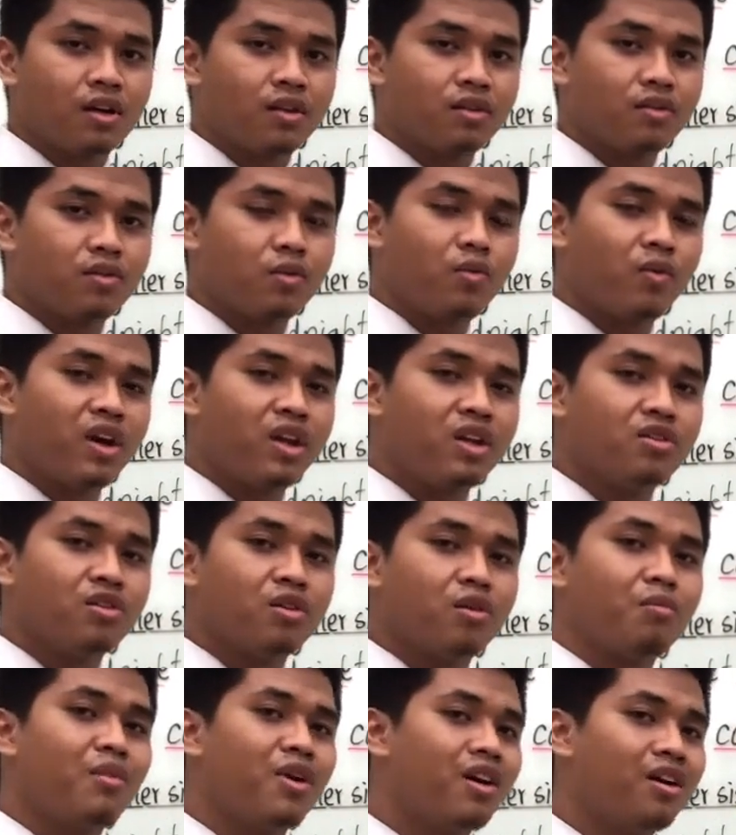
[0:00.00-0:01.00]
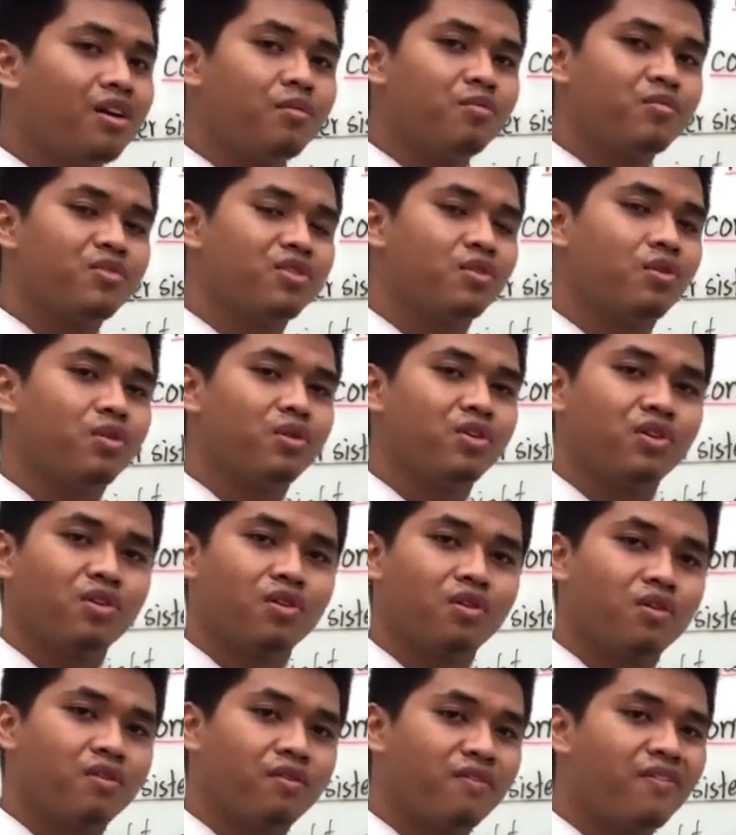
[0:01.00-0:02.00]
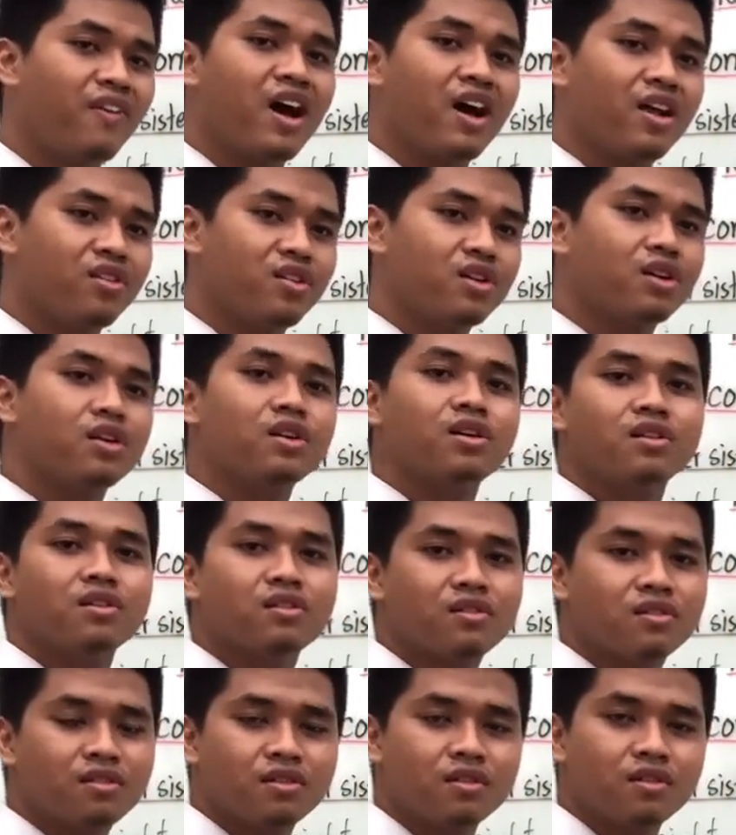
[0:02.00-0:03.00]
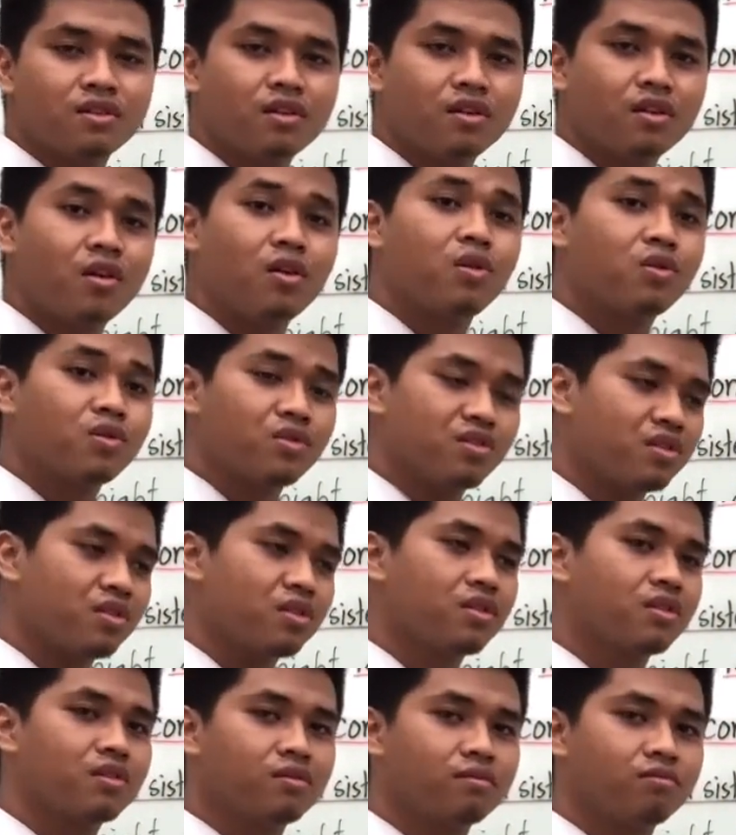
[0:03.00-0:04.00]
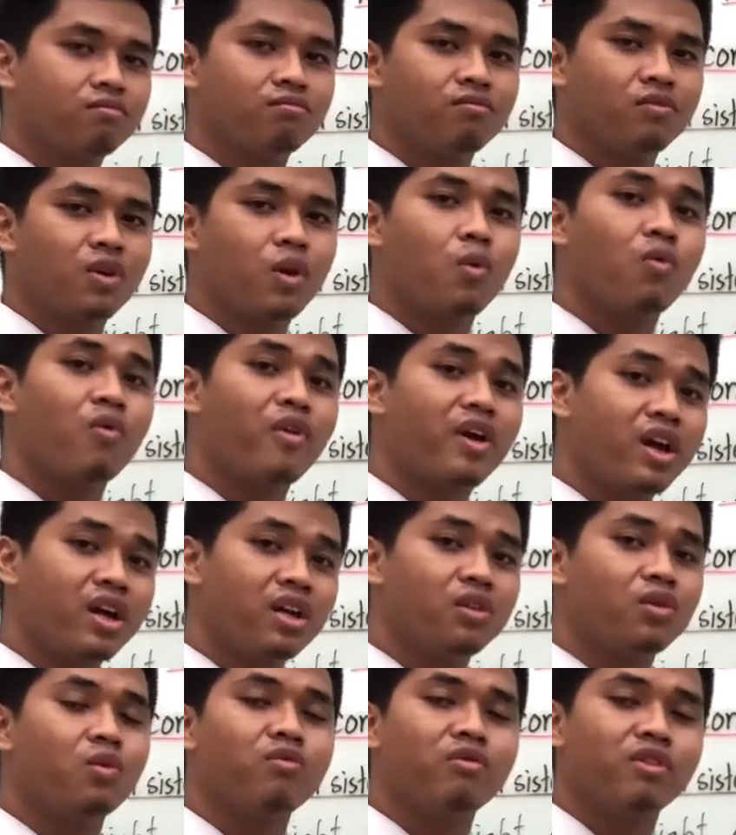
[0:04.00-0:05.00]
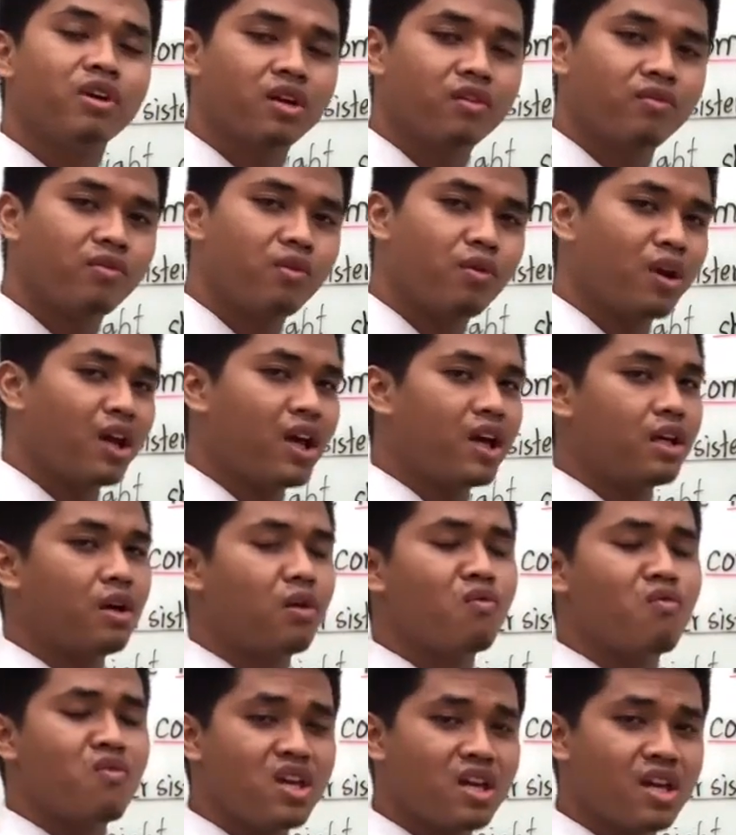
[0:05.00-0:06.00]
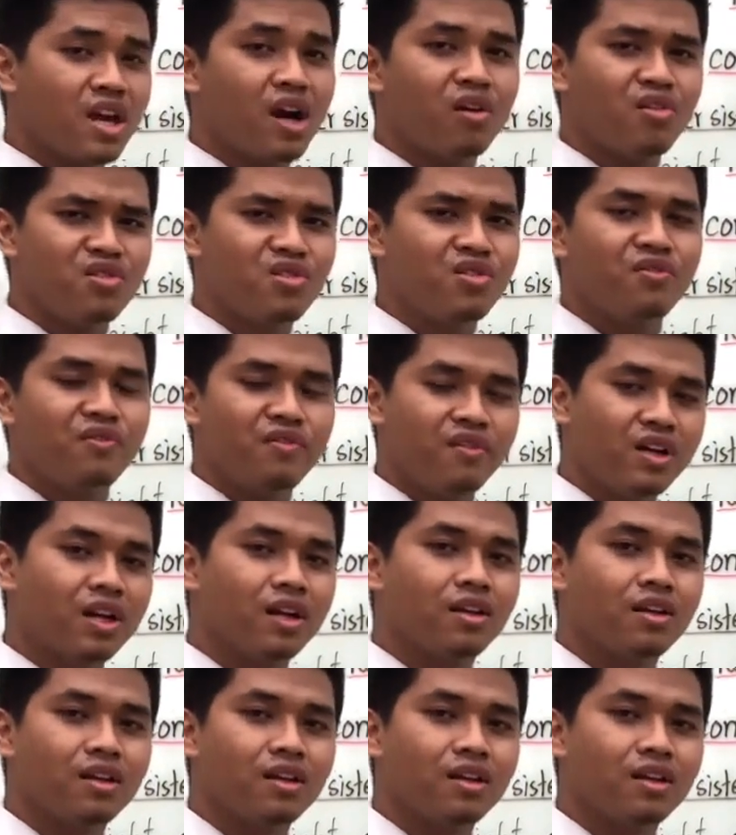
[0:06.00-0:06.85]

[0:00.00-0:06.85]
So when your moms or your fathers goes away to work for like a week, how do you feel?